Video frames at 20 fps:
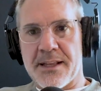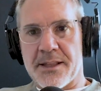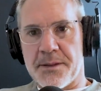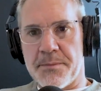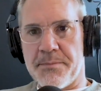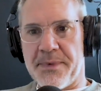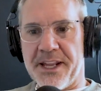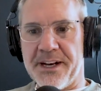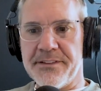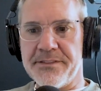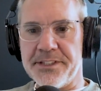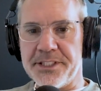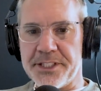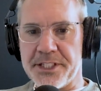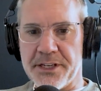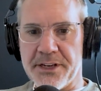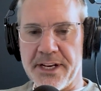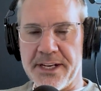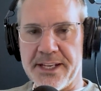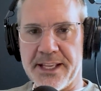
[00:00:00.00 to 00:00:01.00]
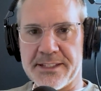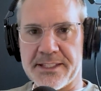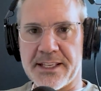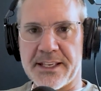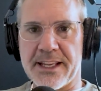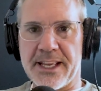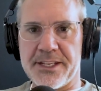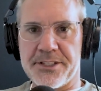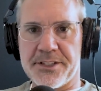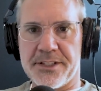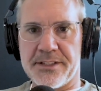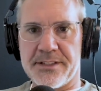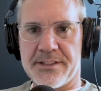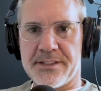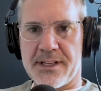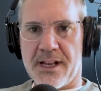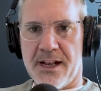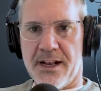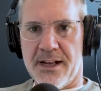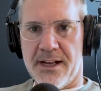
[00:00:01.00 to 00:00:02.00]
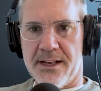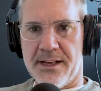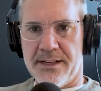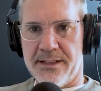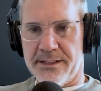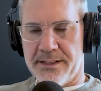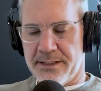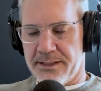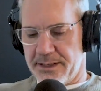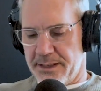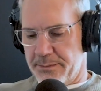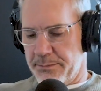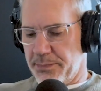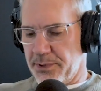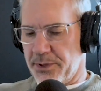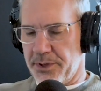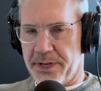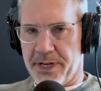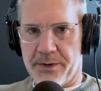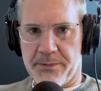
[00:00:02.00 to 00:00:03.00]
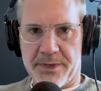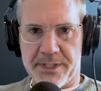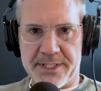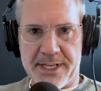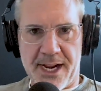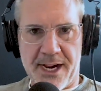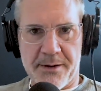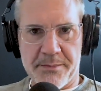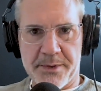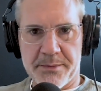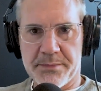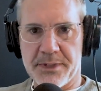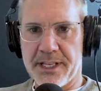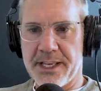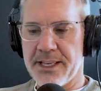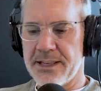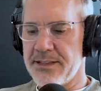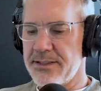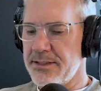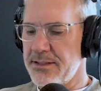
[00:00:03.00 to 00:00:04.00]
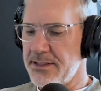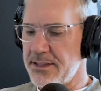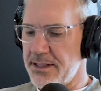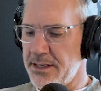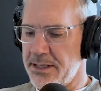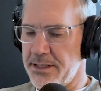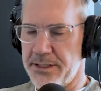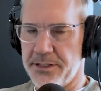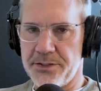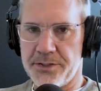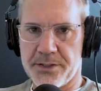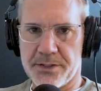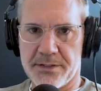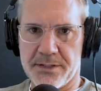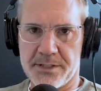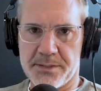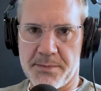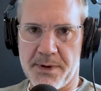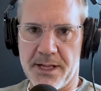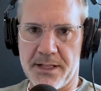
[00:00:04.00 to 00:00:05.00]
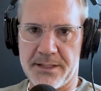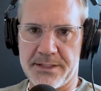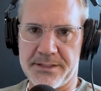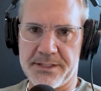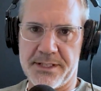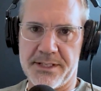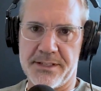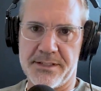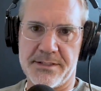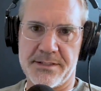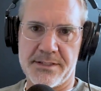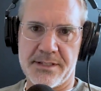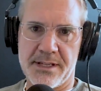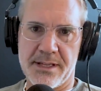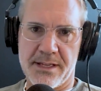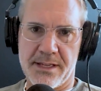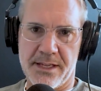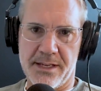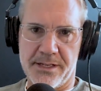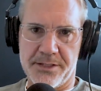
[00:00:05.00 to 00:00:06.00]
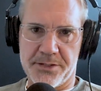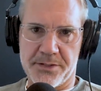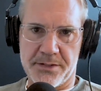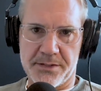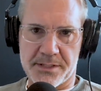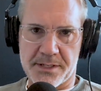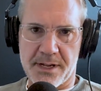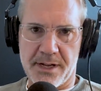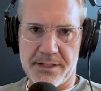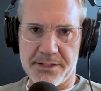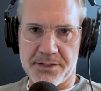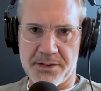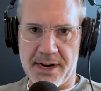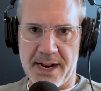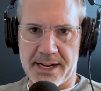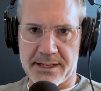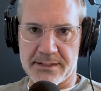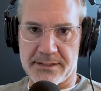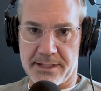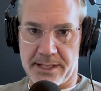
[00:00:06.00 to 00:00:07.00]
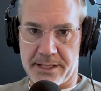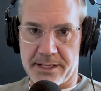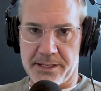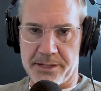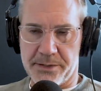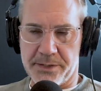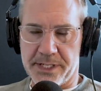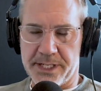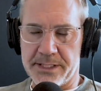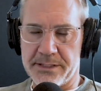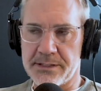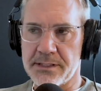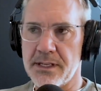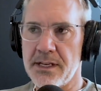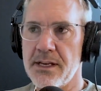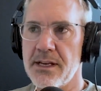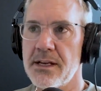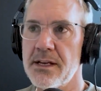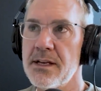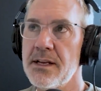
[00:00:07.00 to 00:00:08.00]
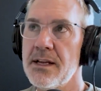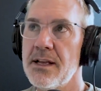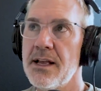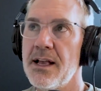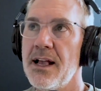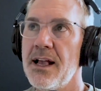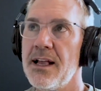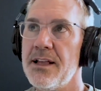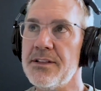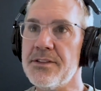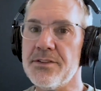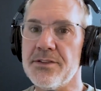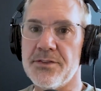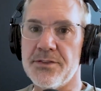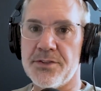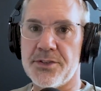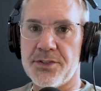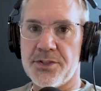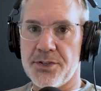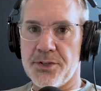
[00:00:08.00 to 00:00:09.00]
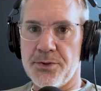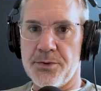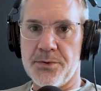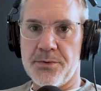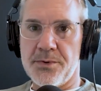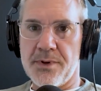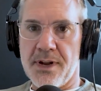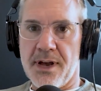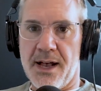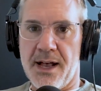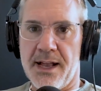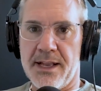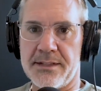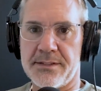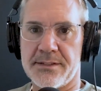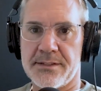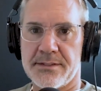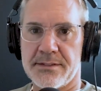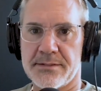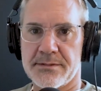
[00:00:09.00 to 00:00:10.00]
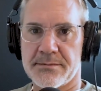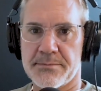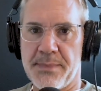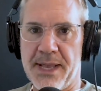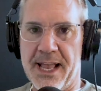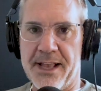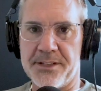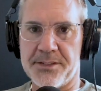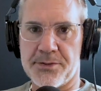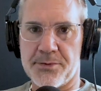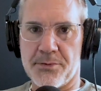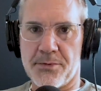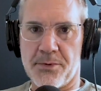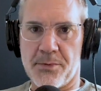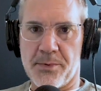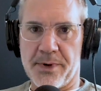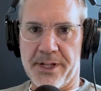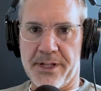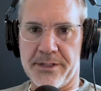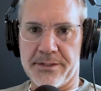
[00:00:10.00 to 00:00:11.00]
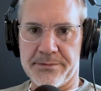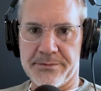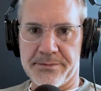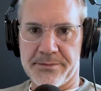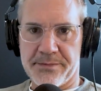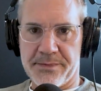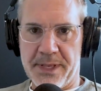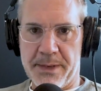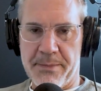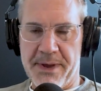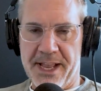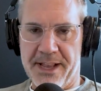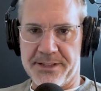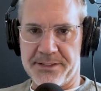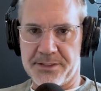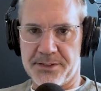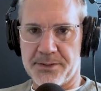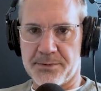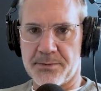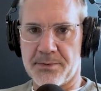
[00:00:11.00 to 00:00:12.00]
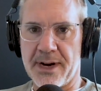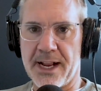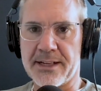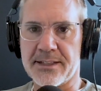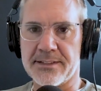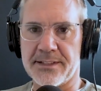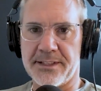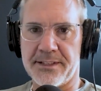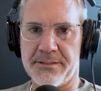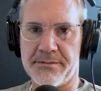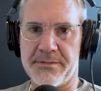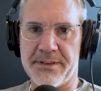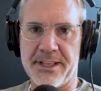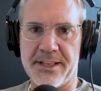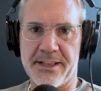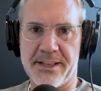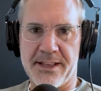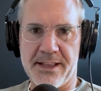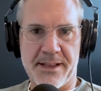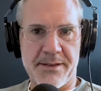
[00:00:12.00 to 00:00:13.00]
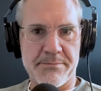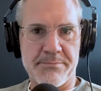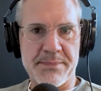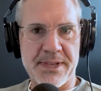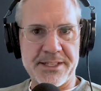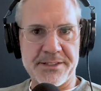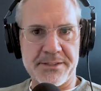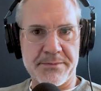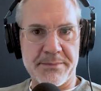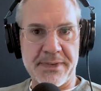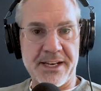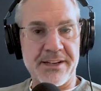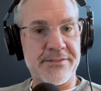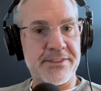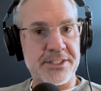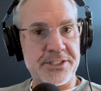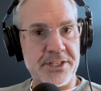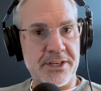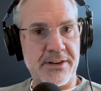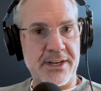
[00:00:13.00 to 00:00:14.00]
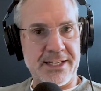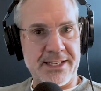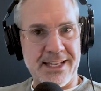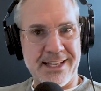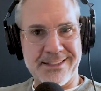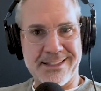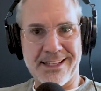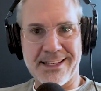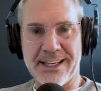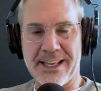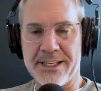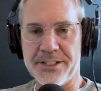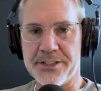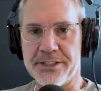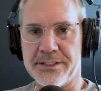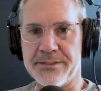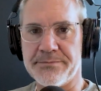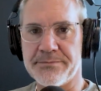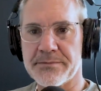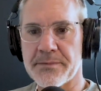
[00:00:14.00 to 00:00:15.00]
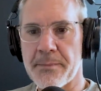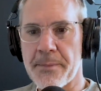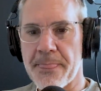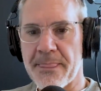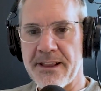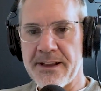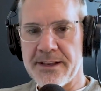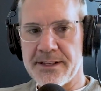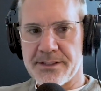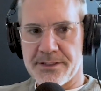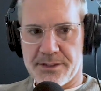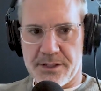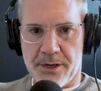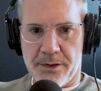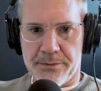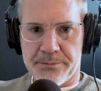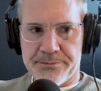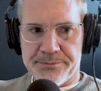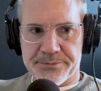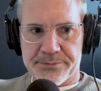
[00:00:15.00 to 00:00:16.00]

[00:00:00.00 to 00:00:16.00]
beneficiary designations on employee retirement plans and insurance policies and insurance contracts like annuities do not pass through the will. They pass directly via a beneficiary designation. So